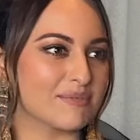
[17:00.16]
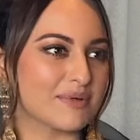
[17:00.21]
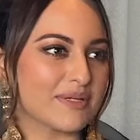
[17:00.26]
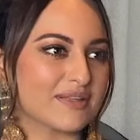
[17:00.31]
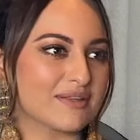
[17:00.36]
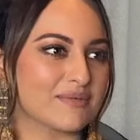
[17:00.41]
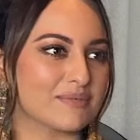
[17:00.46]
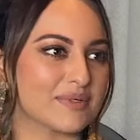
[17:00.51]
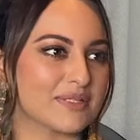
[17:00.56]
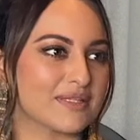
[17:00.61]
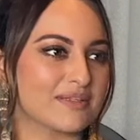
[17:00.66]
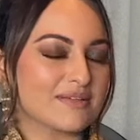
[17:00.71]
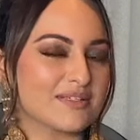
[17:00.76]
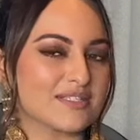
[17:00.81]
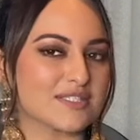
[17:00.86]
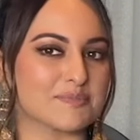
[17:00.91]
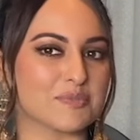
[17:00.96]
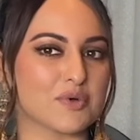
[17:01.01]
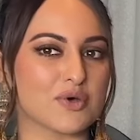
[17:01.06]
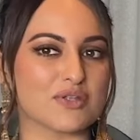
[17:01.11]
with, with the
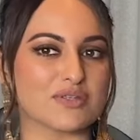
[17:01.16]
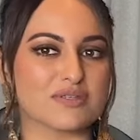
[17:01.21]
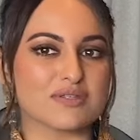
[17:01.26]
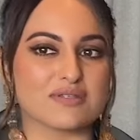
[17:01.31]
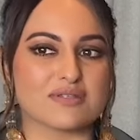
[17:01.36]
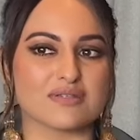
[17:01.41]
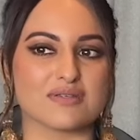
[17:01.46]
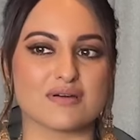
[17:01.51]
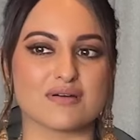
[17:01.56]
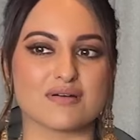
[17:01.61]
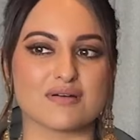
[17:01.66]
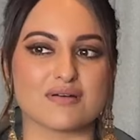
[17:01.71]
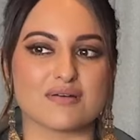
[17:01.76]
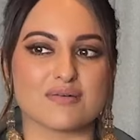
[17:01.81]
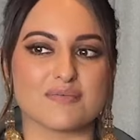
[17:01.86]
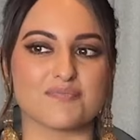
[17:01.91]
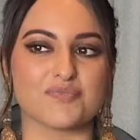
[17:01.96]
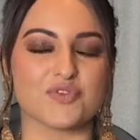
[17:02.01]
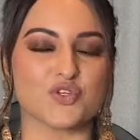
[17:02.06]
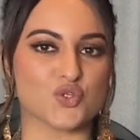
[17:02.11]
response
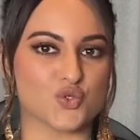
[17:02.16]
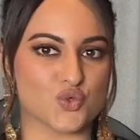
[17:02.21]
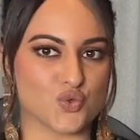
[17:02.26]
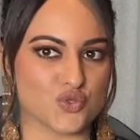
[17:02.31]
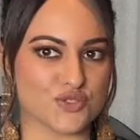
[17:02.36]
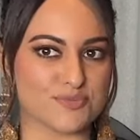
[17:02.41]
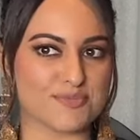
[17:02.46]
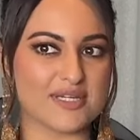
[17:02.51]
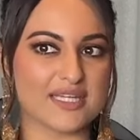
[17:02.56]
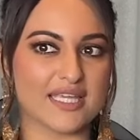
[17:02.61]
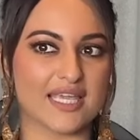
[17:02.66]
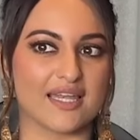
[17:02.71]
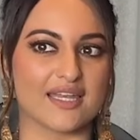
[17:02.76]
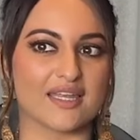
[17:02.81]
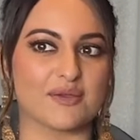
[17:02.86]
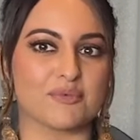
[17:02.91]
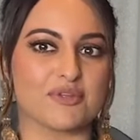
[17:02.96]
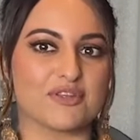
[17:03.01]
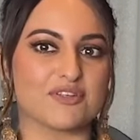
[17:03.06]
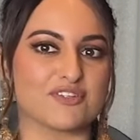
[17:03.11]
um, the show's been
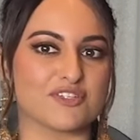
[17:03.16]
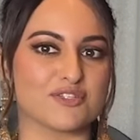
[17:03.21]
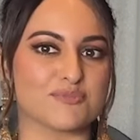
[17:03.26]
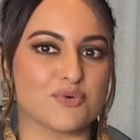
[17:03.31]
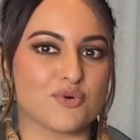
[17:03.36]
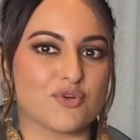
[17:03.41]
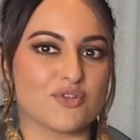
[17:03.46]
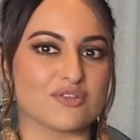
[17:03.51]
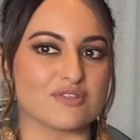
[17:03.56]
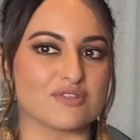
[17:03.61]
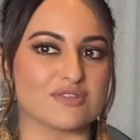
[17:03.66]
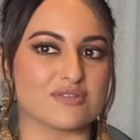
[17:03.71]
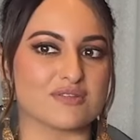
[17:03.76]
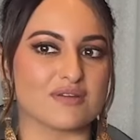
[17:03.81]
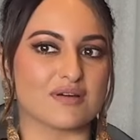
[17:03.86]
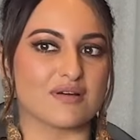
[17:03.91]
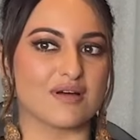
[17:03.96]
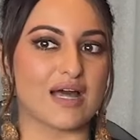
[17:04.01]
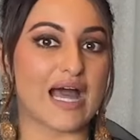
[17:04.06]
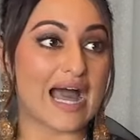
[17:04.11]
getting, with the response
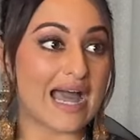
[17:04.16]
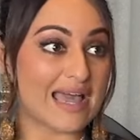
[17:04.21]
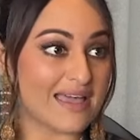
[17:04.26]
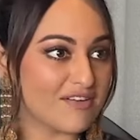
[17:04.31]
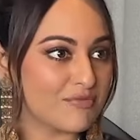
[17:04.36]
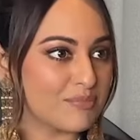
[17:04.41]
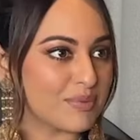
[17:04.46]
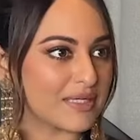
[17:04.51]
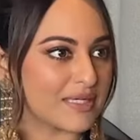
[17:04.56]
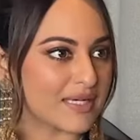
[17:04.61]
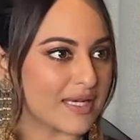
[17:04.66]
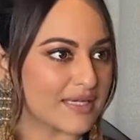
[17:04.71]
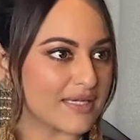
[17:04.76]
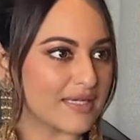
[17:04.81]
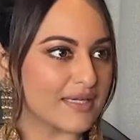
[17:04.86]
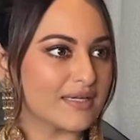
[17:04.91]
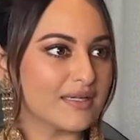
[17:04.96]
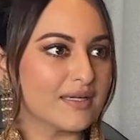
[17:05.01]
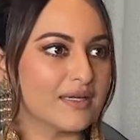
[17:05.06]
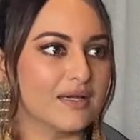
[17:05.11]
uh, I have been
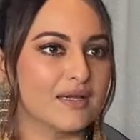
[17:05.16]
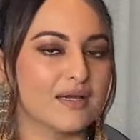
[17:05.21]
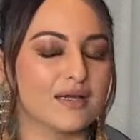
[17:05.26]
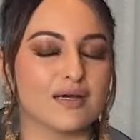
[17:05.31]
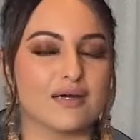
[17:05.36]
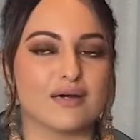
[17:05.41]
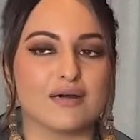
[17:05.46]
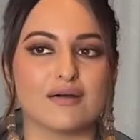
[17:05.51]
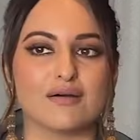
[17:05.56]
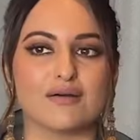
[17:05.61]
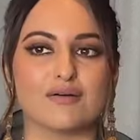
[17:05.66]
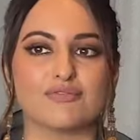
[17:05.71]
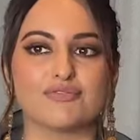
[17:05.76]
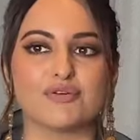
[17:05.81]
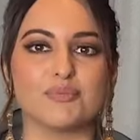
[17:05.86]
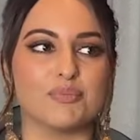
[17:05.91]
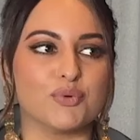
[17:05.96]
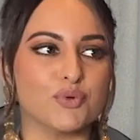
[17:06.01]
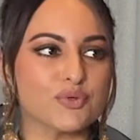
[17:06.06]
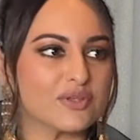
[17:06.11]
getting uh,
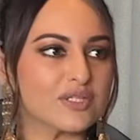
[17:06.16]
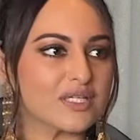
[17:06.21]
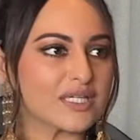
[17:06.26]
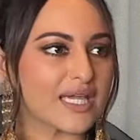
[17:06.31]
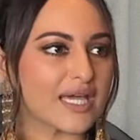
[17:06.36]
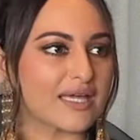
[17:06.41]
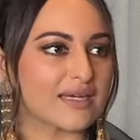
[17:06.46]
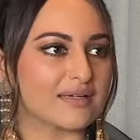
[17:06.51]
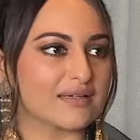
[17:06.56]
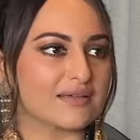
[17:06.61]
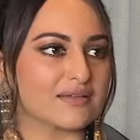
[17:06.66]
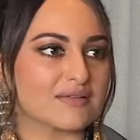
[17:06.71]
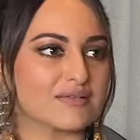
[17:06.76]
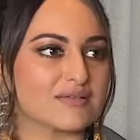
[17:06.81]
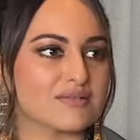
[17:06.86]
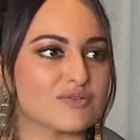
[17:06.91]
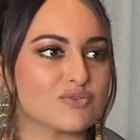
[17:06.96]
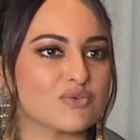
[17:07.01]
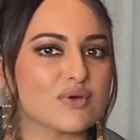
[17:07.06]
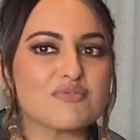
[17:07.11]
for both the
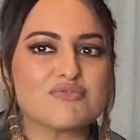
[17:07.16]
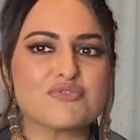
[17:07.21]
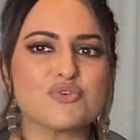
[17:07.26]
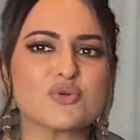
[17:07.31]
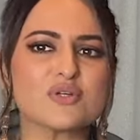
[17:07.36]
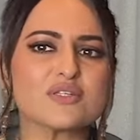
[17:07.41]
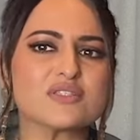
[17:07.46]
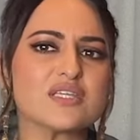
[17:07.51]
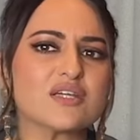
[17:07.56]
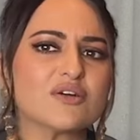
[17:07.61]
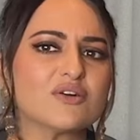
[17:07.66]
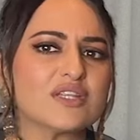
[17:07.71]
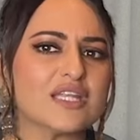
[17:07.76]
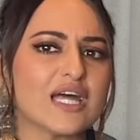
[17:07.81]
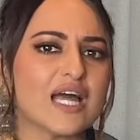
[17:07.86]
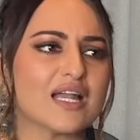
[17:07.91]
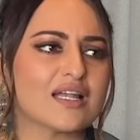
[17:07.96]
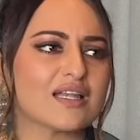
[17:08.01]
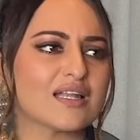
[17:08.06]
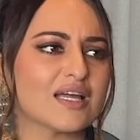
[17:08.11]
characters. So I'm mm. focusing on
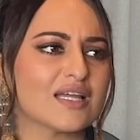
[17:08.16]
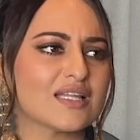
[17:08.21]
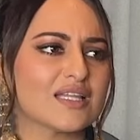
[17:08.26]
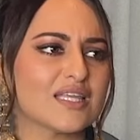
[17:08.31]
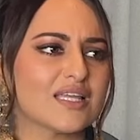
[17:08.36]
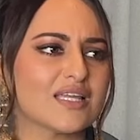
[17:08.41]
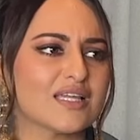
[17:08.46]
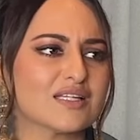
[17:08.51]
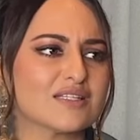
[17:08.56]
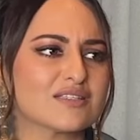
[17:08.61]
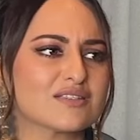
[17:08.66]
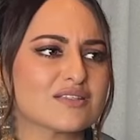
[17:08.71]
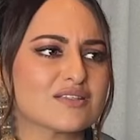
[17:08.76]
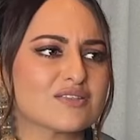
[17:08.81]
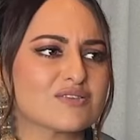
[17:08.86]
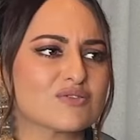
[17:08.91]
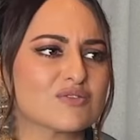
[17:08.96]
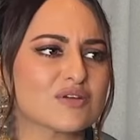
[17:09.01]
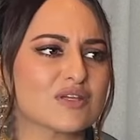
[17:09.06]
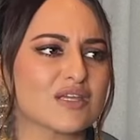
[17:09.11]
that. I think it's
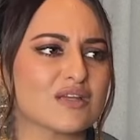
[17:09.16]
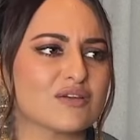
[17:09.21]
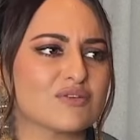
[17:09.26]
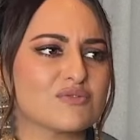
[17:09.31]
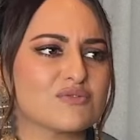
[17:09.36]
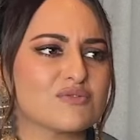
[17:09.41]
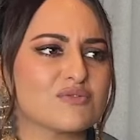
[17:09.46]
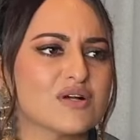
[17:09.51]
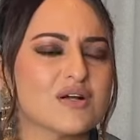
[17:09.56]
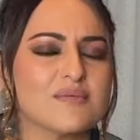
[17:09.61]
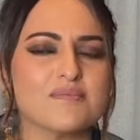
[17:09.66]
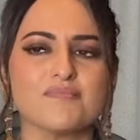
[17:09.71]
it's okay to,